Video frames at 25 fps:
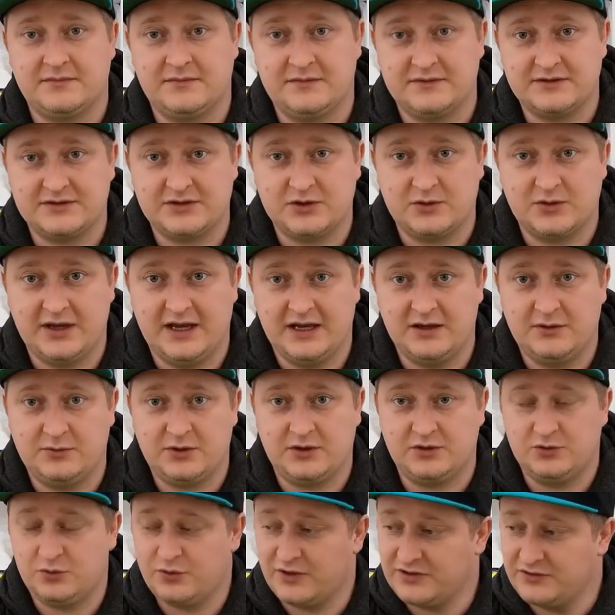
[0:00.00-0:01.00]
So
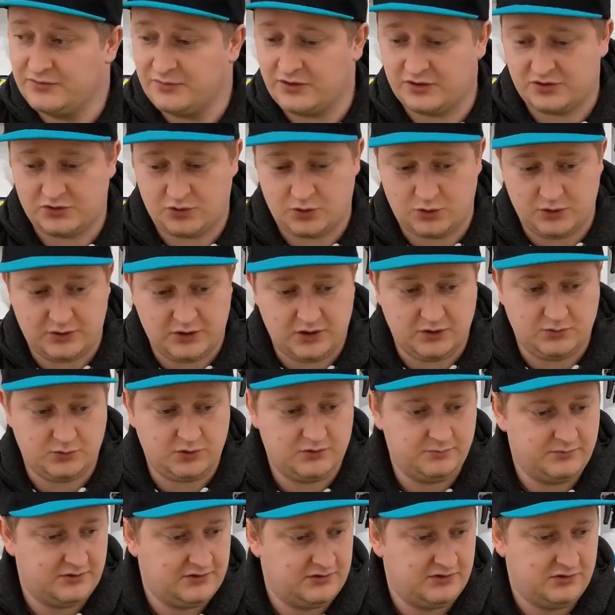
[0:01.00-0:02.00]
anyone who has switched all their
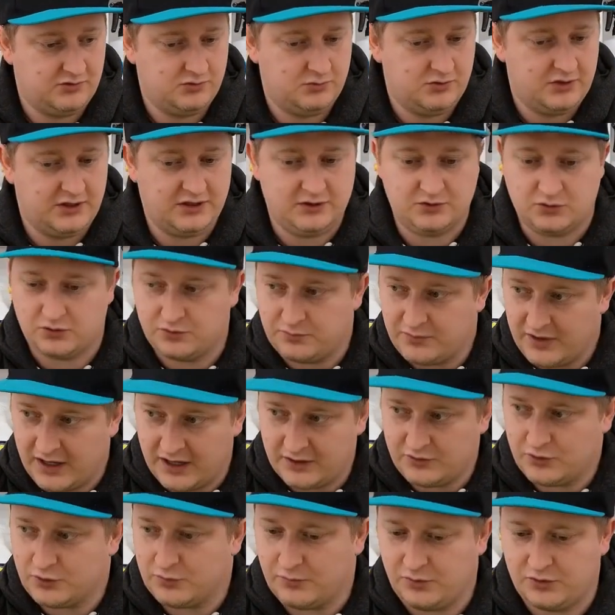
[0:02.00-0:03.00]
equipment to green or
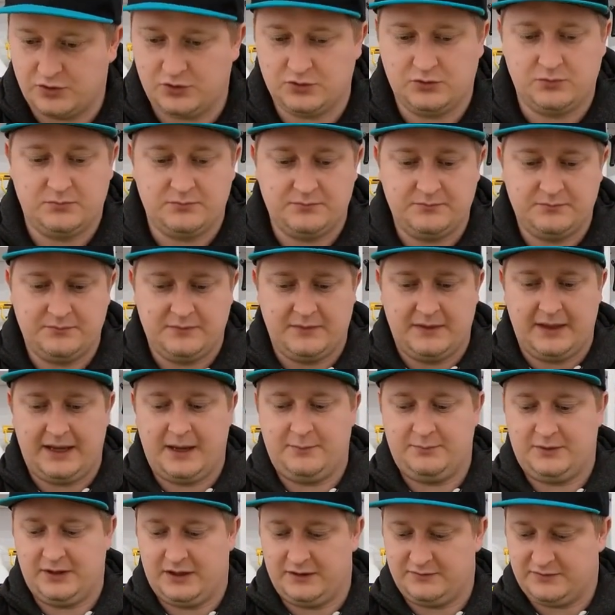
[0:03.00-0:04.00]
red or blue,
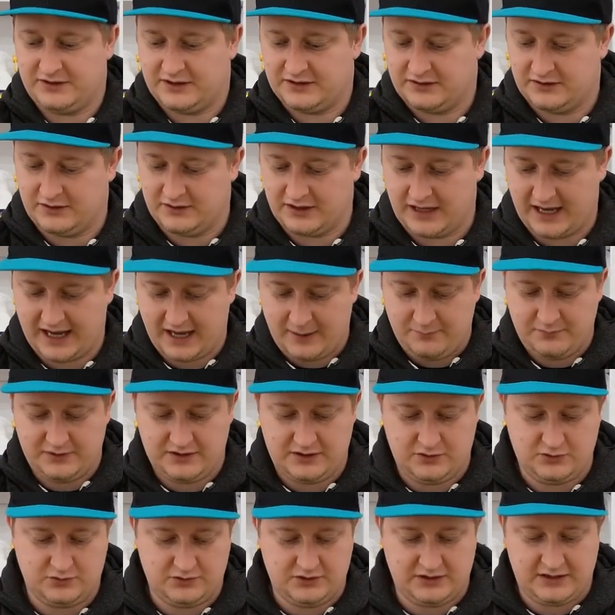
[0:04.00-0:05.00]
I believe these are the
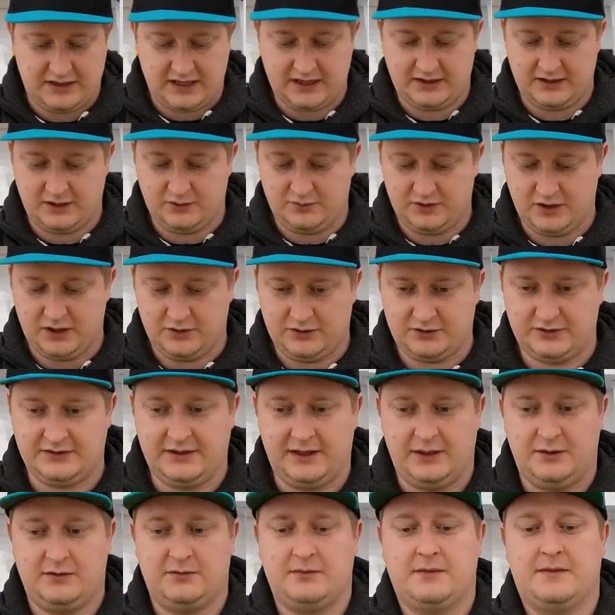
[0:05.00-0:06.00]
absolute standout colors
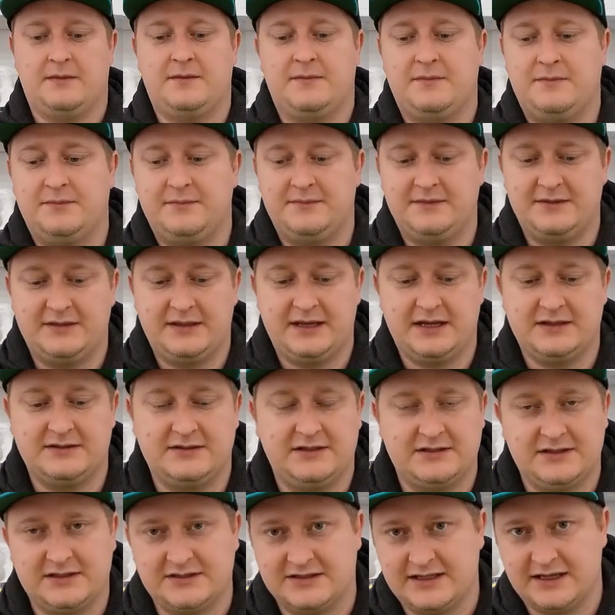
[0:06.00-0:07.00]
now. Next
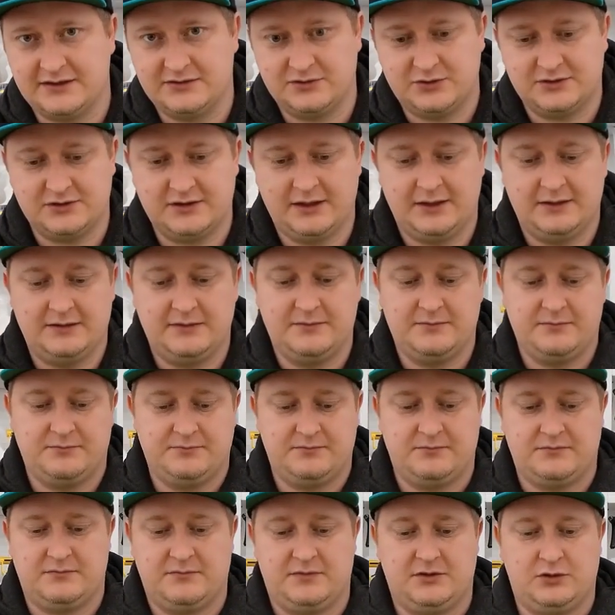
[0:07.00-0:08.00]
to this anthracite,
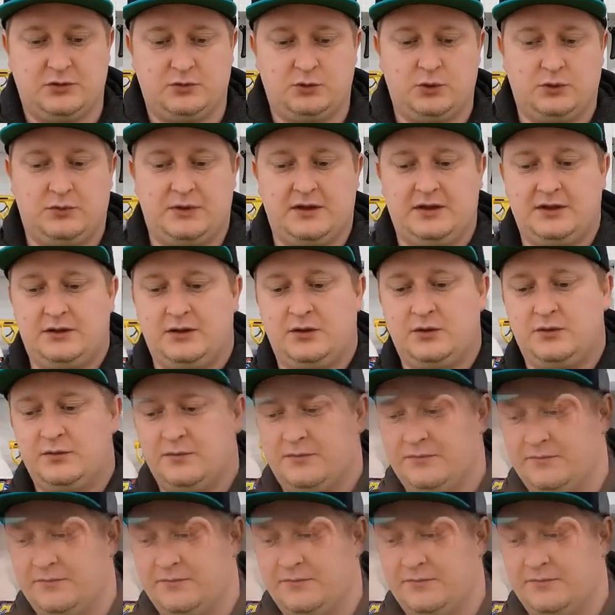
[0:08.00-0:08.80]
which you already know.